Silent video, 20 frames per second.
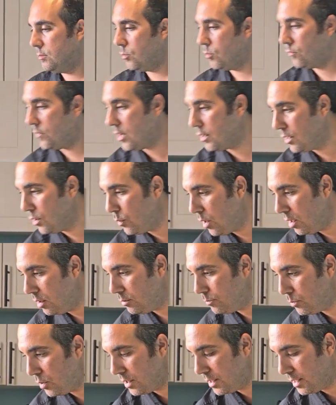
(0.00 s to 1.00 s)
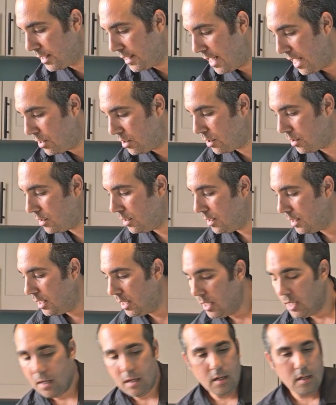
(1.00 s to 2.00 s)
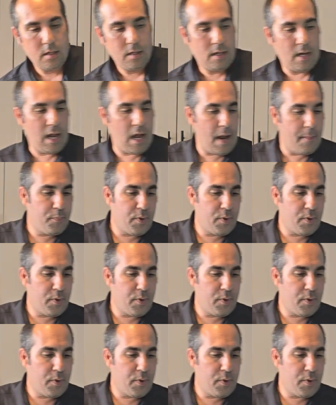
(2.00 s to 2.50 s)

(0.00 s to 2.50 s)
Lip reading: very well put together. I